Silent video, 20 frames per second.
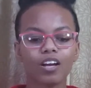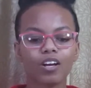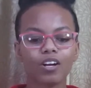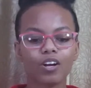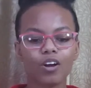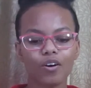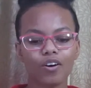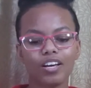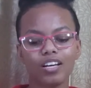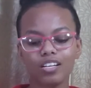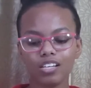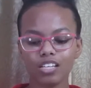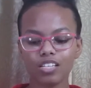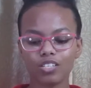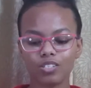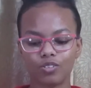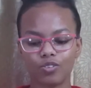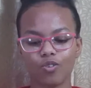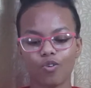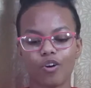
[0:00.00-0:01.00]
Now, in
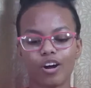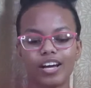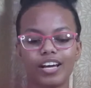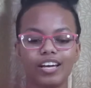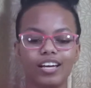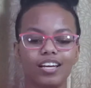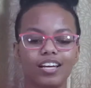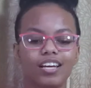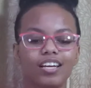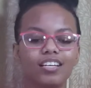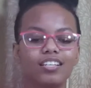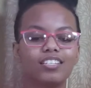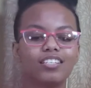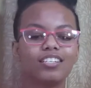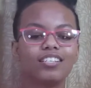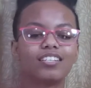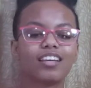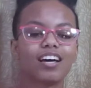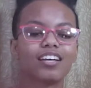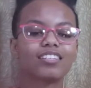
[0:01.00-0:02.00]
this story,
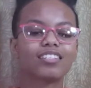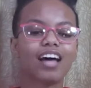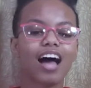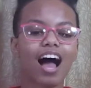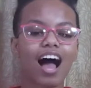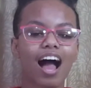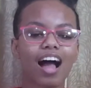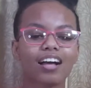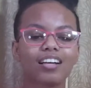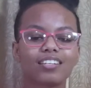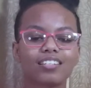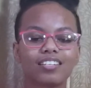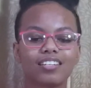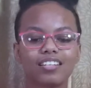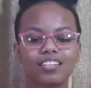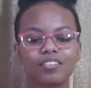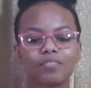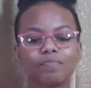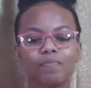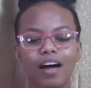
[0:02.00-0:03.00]
Jesus asked
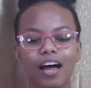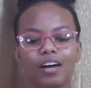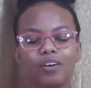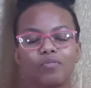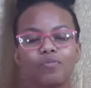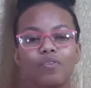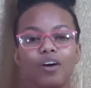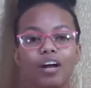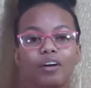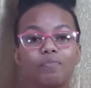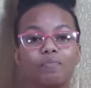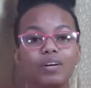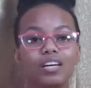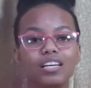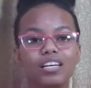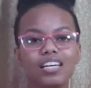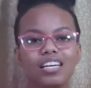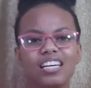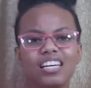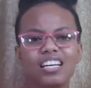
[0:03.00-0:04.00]
this man who had been
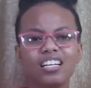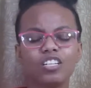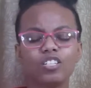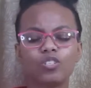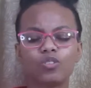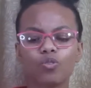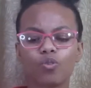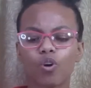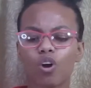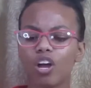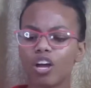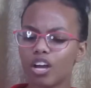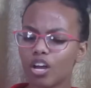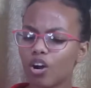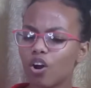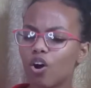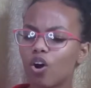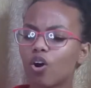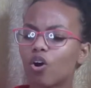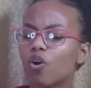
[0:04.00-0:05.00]
healed to,
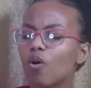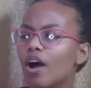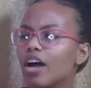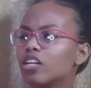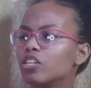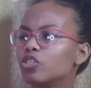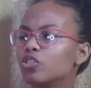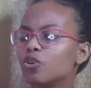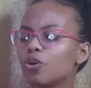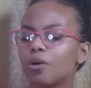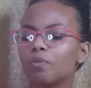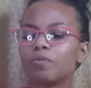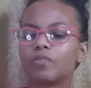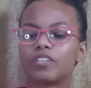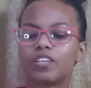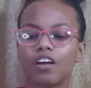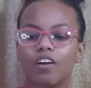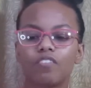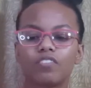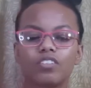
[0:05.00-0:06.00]
go and show
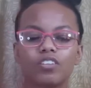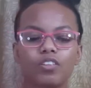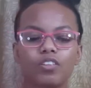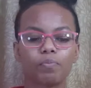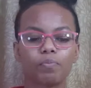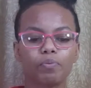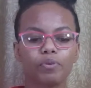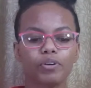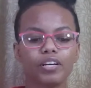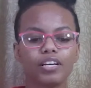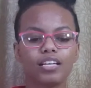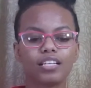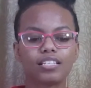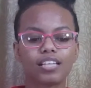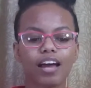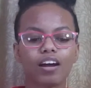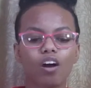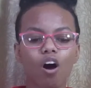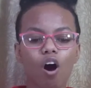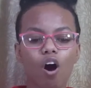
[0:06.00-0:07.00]
himself to priest
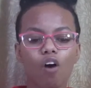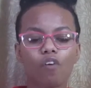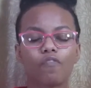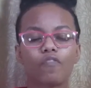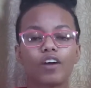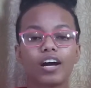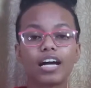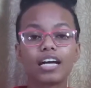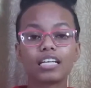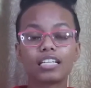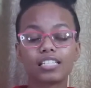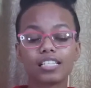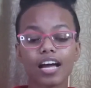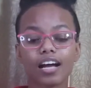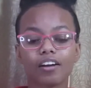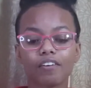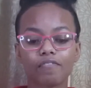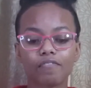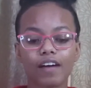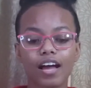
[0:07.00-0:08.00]
and offer the
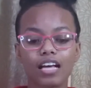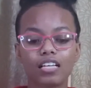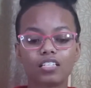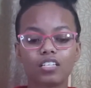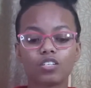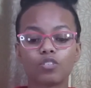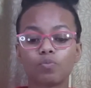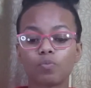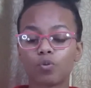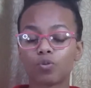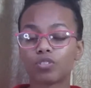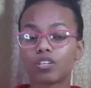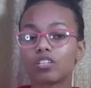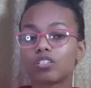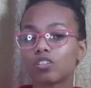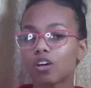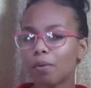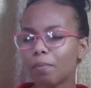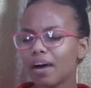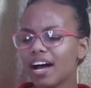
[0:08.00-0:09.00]
sacrifices
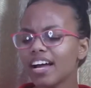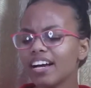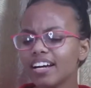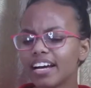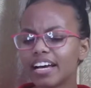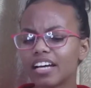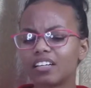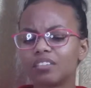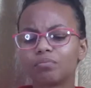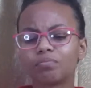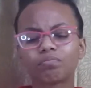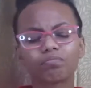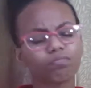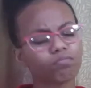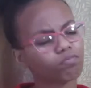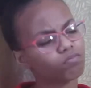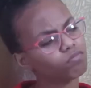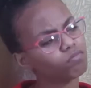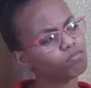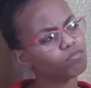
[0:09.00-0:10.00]
Moses commanded.
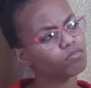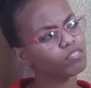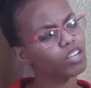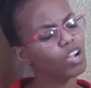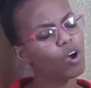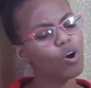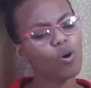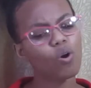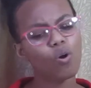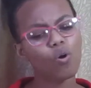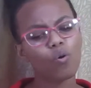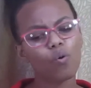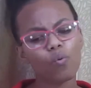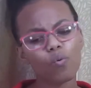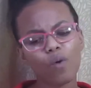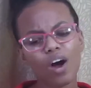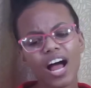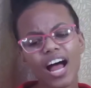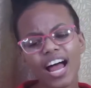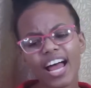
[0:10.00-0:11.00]

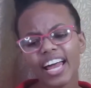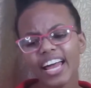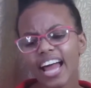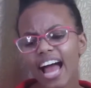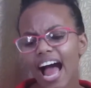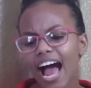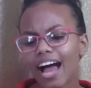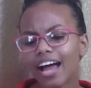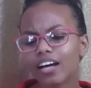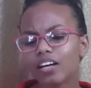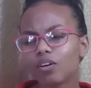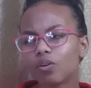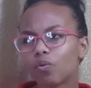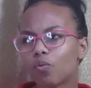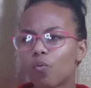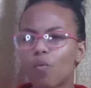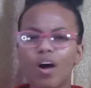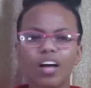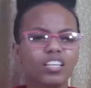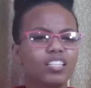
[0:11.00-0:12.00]
Why and
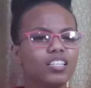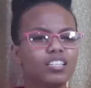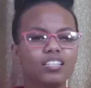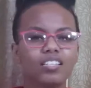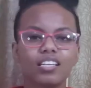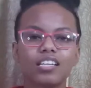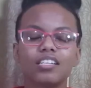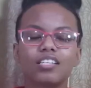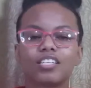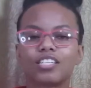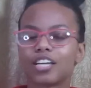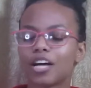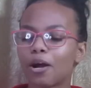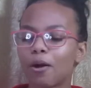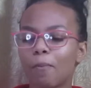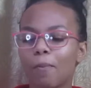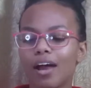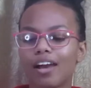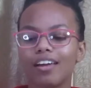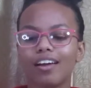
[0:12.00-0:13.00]
what is this
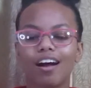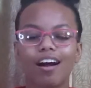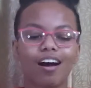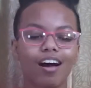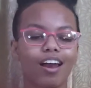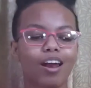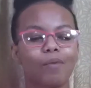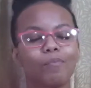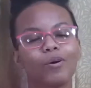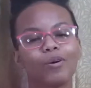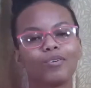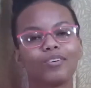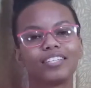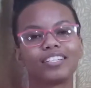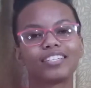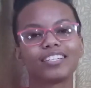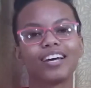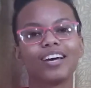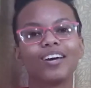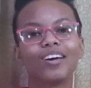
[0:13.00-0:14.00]
ceremony all about?
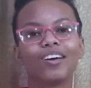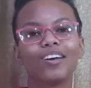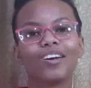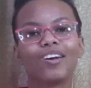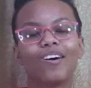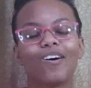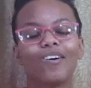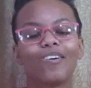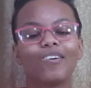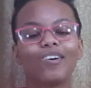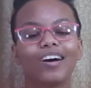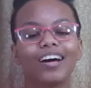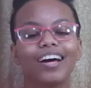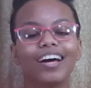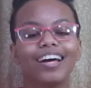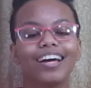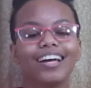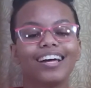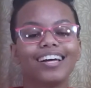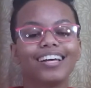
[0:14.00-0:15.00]
Now,
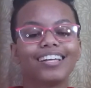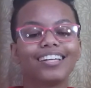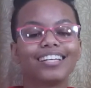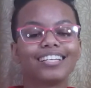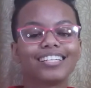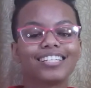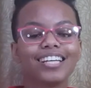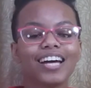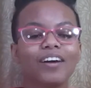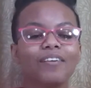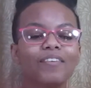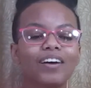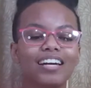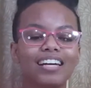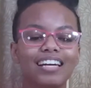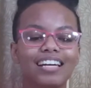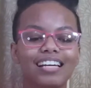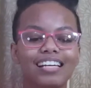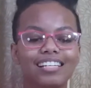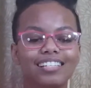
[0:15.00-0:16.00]
the
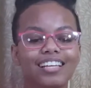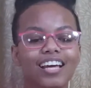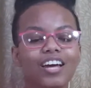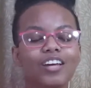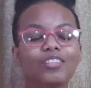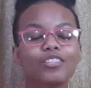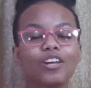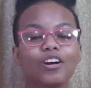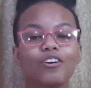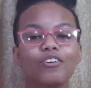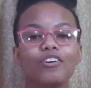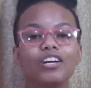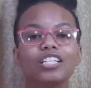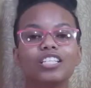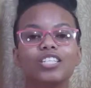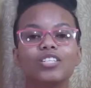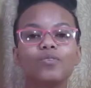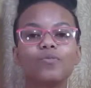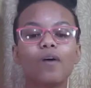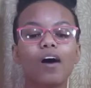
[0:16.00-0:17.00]
ceremony is the
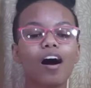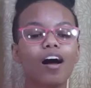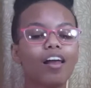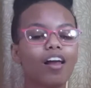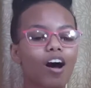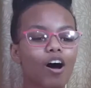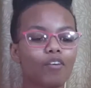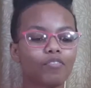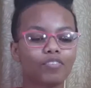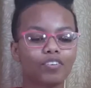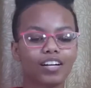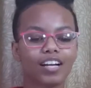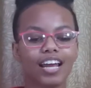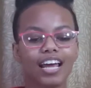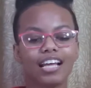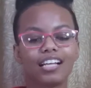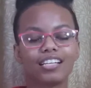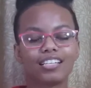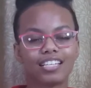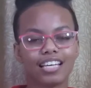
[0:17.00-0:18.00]
ritual of
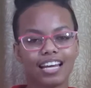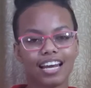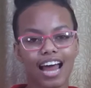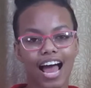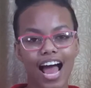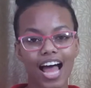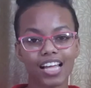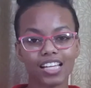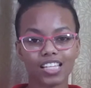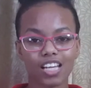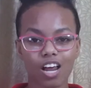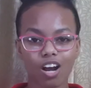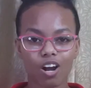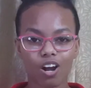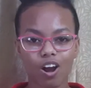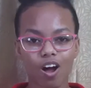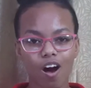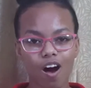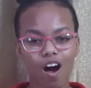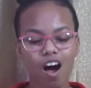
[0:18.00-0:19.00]
cleansing and the
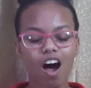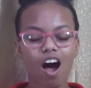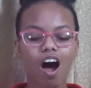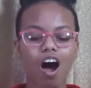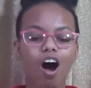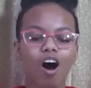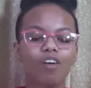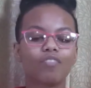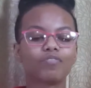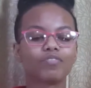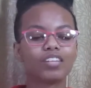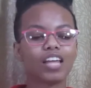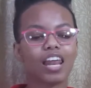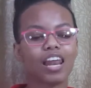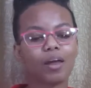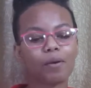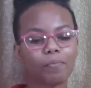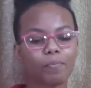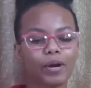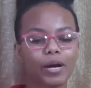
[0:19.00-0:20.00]
law of the
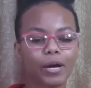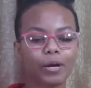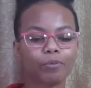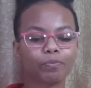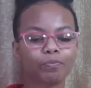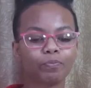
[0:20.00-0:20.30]
leper.